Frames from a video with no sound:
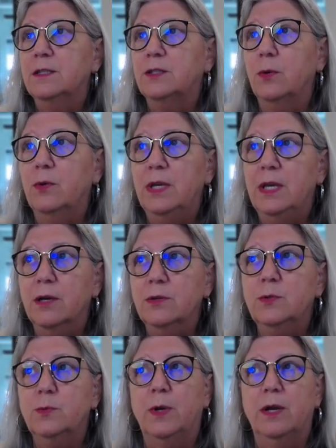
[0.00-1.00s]
So
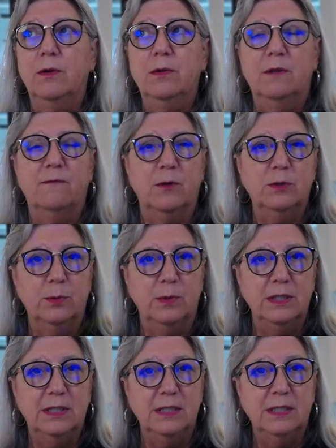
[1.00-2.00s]
here's where the
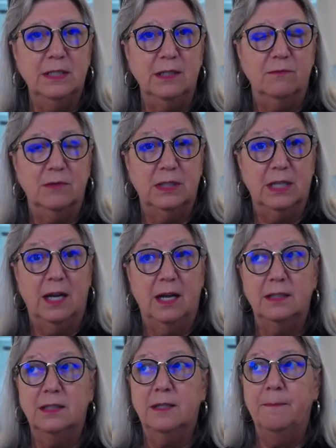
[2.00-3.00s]
virtual assistant
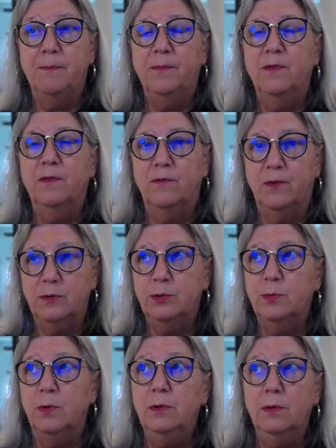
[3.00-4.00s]
resides.
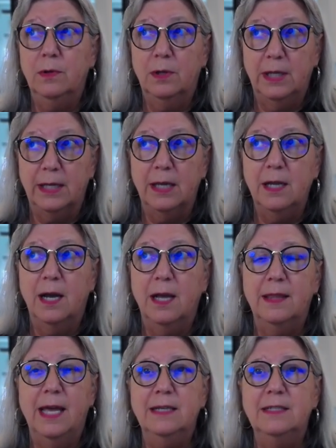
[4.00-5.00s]
Virtual, clicking
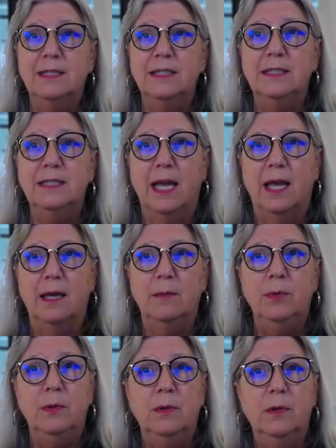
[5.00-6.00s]
on that Assist
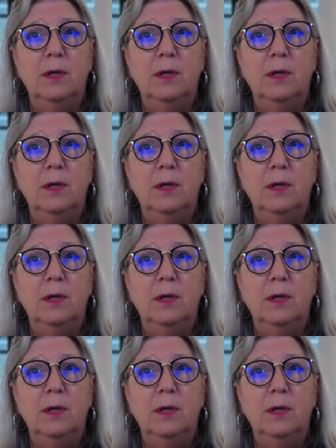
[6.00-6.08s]
tab.